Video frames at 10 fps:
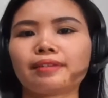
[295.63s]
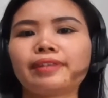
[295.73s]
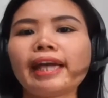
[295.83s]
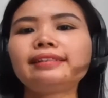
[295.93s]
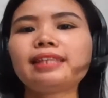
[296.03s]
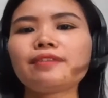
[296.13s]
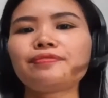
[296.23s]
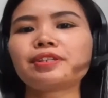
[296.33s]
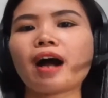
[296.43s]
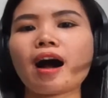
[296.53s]
They
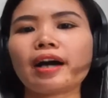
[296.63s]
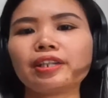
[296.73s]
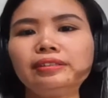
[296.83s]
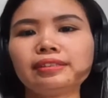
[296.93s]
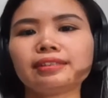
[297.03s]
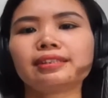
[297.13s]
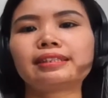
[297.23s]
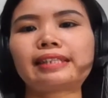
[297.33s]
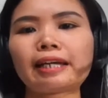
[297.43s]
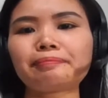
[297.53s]
differ on the
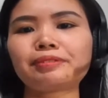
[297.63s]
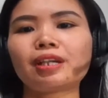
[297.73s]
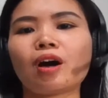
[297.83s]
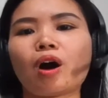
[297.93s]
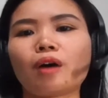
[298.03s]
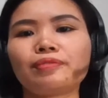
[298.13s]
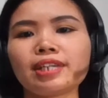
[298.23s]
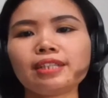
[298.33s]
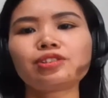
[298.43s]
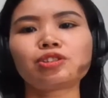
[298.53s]
depth of
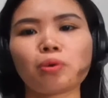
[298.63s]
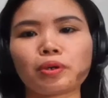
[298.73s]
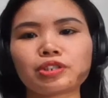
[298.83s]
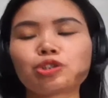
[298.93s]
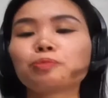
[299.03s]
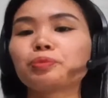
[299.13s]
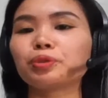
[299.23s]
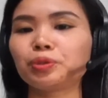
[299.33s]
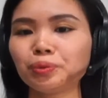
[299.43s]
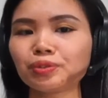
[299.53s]
heat source to
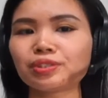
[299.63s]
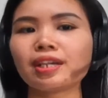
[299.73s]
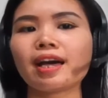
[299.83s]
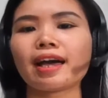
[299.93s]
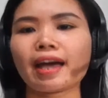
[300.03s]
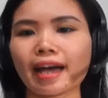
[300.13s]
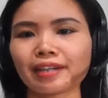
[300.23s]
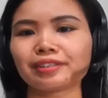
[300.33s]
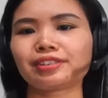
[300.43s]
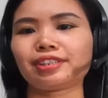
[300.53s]
produce
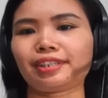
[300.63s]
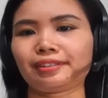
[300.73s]
energy.